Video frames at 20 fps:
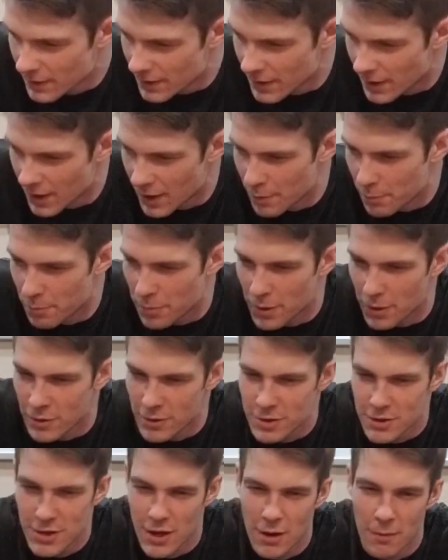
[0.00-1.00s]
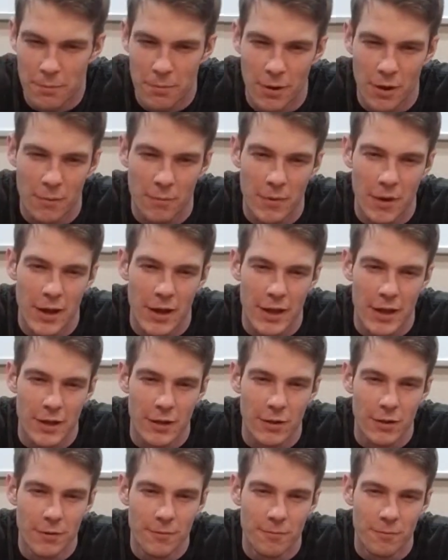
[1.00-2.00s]
I'm perched up on my
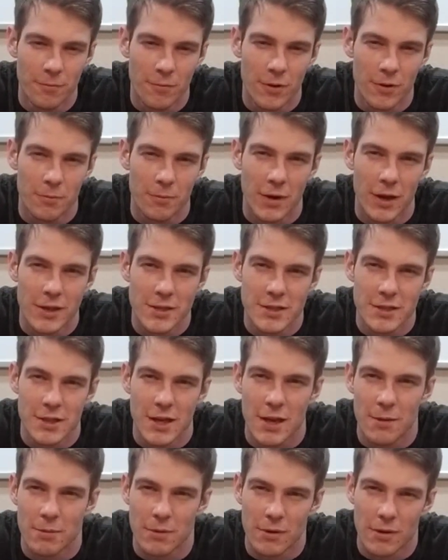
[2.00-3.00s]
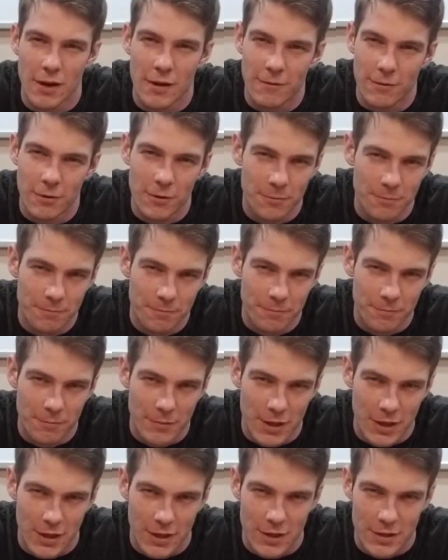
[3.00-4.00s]
hill with my sniper rifle
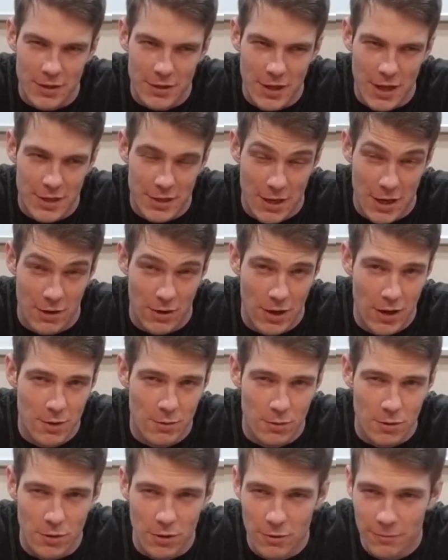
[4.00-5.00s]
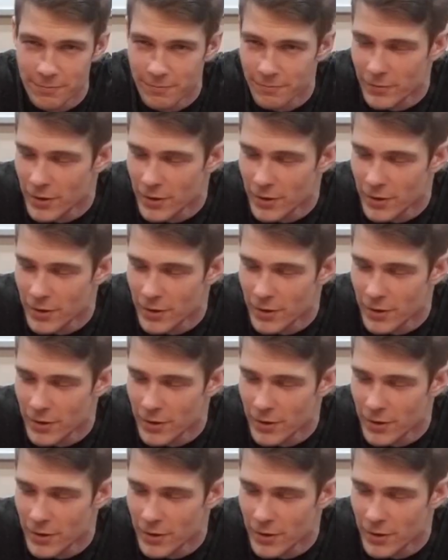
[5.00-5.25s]
because that's how I roll.